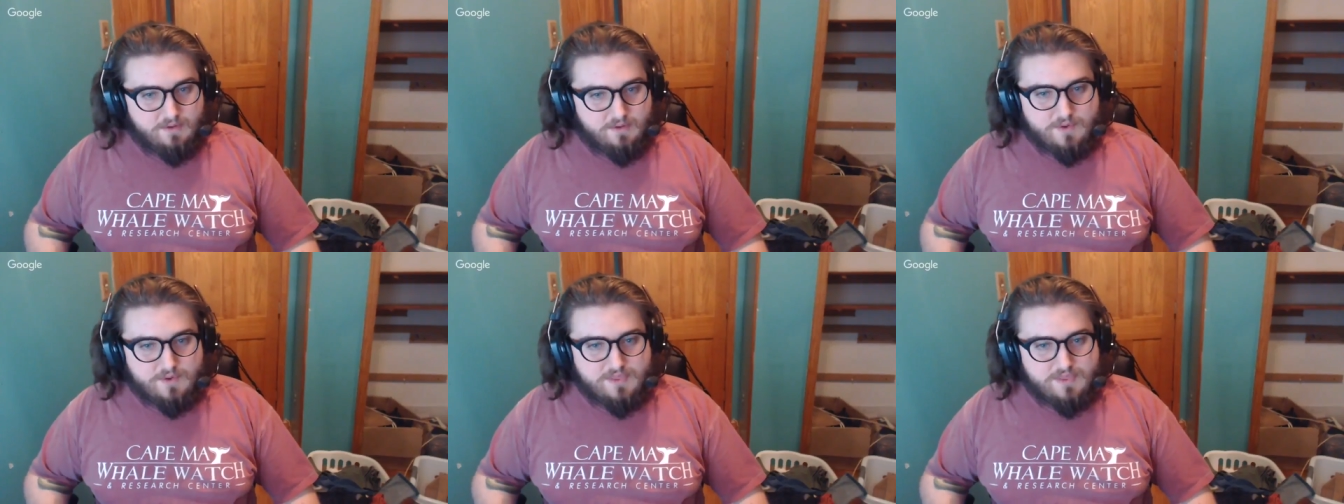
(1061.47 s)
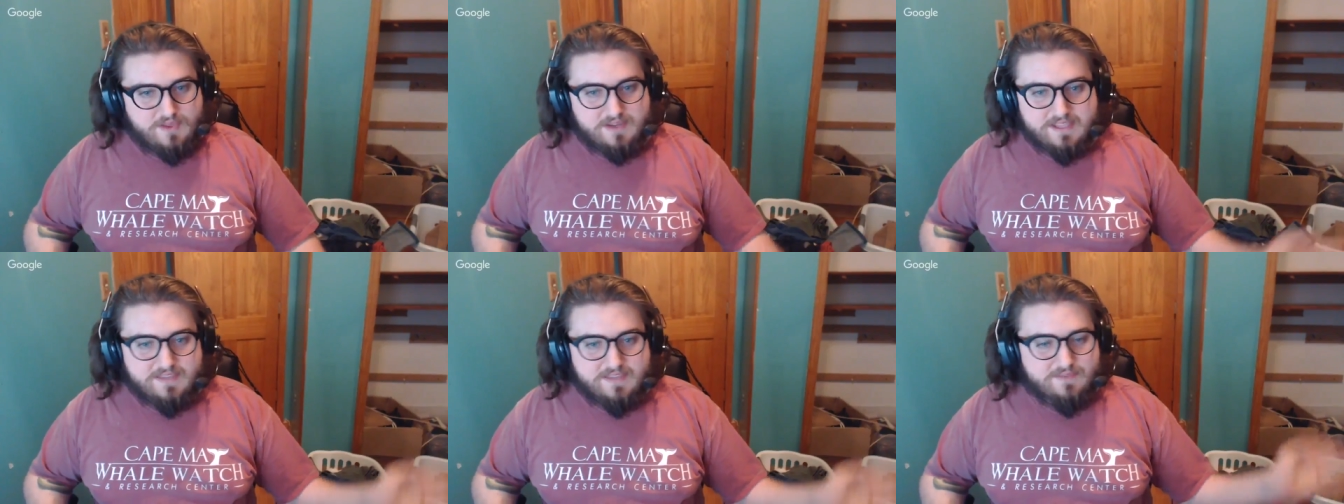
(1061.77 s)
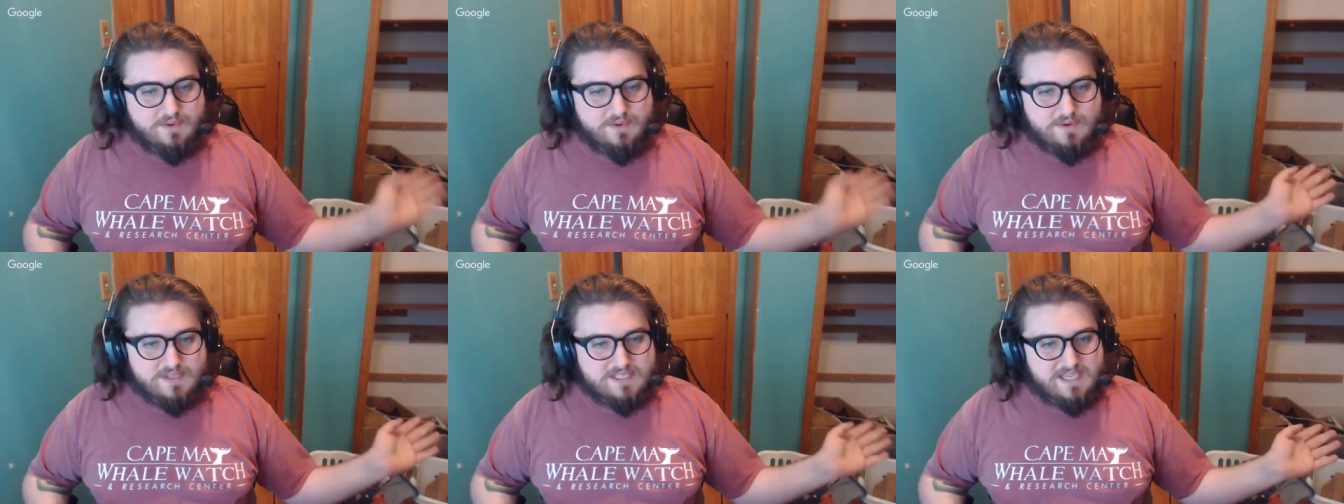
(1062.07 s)
where they give
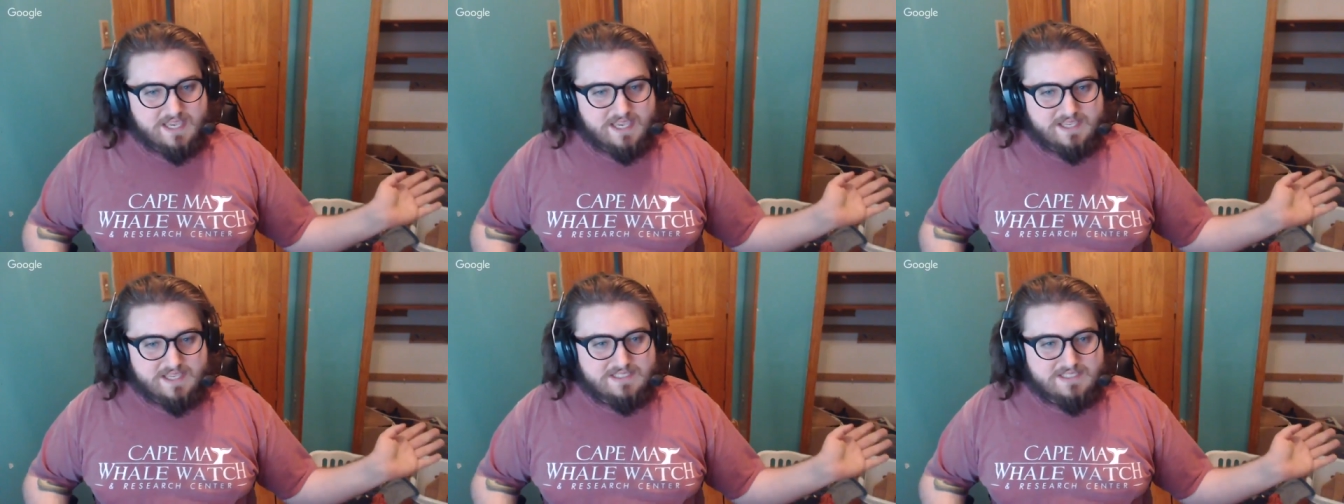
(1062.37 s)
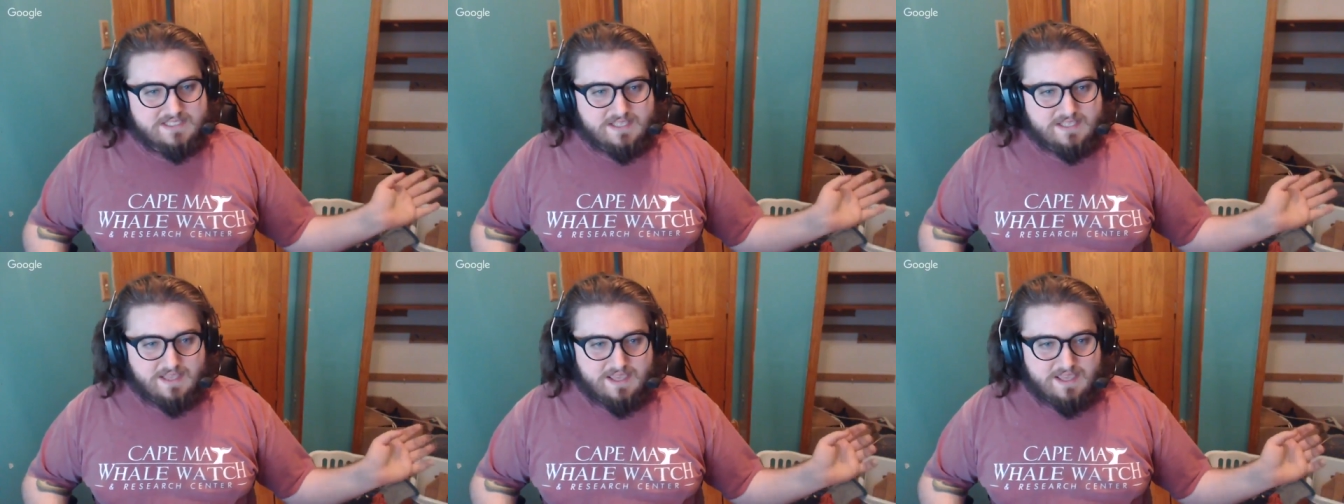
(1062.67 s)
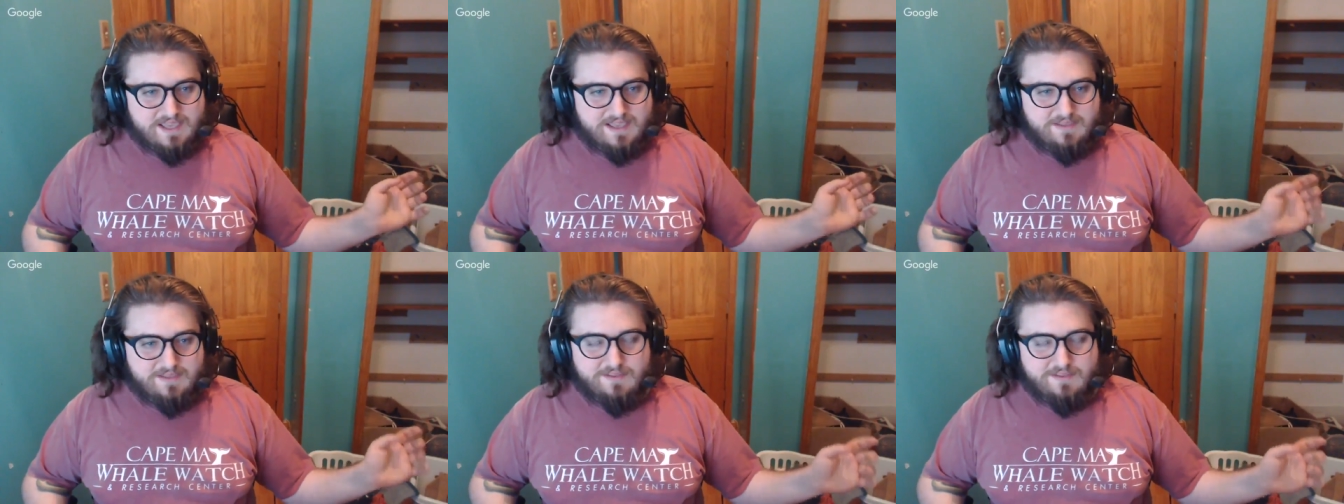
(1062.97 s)
you a test
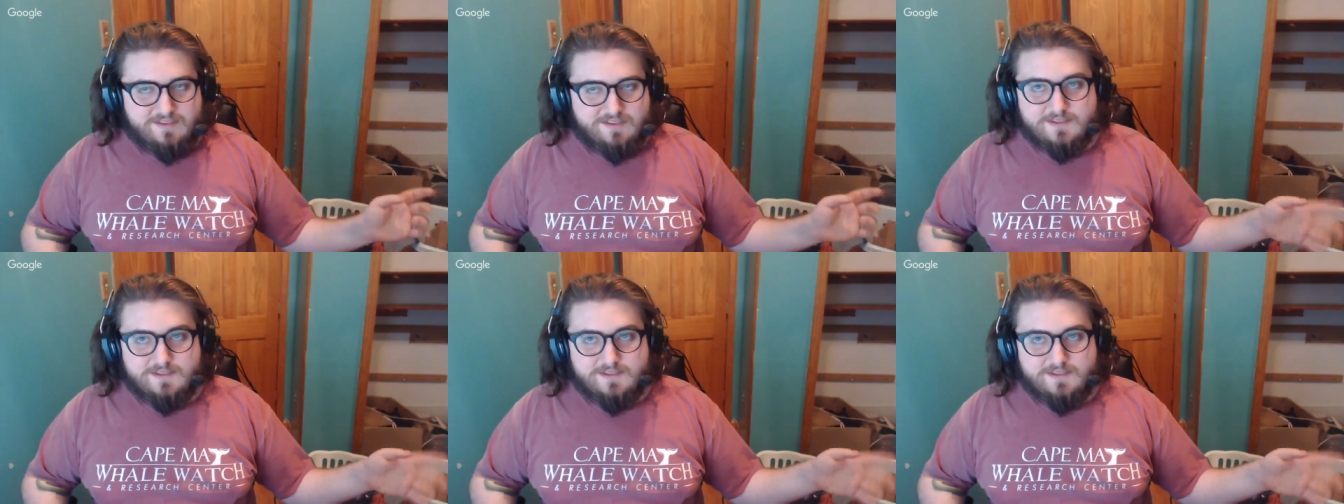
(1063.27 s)
and